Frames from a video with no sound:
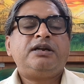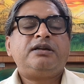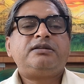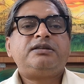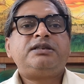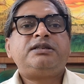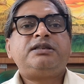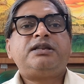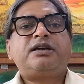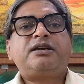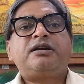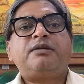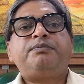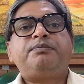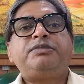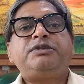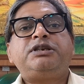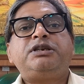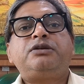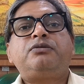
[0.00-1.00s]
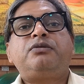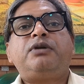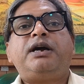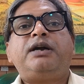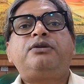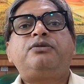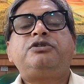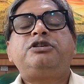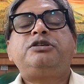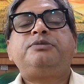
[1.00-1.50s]
then the company
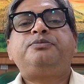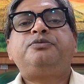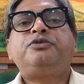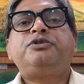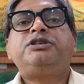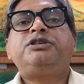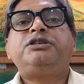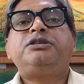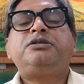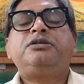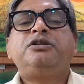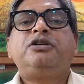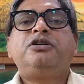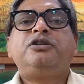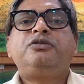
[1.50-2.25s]
required to deposit